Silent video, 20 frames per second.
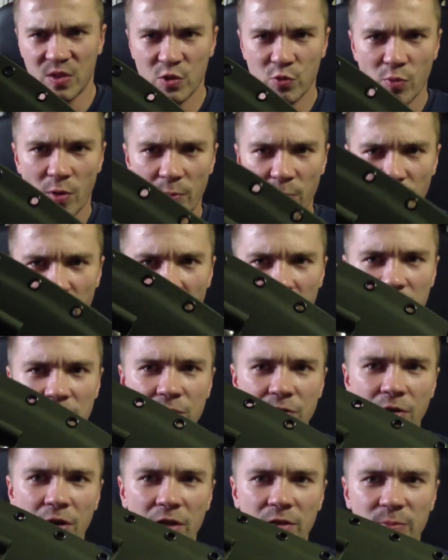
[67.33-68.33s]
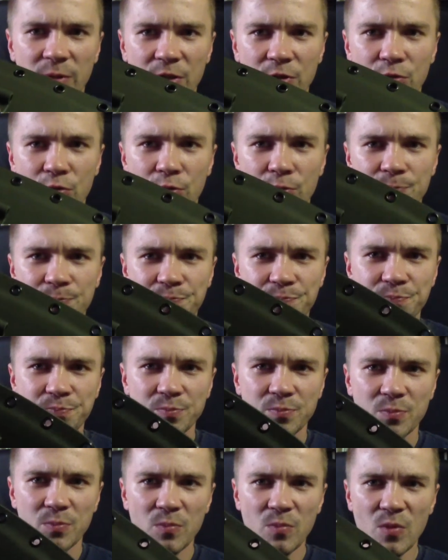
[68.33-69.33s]
Swamrat Ratmandu,
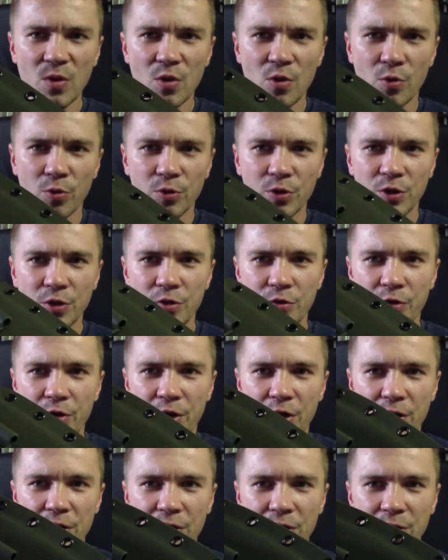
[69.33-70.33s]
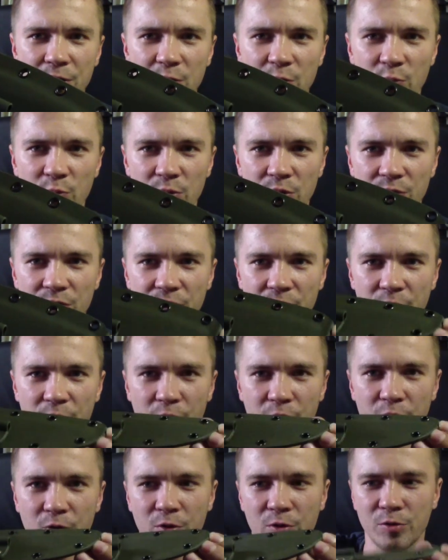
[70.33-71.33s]
OD green with the
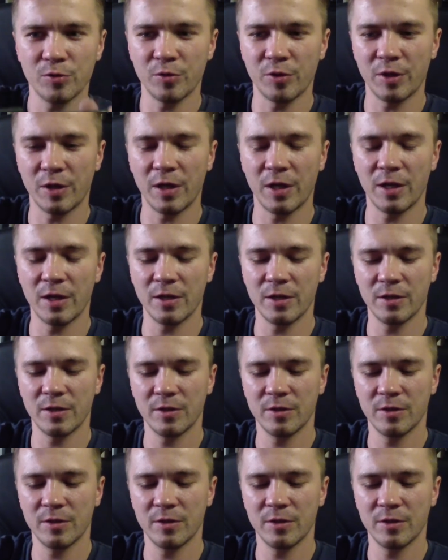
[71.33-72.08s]
ferrod holder again.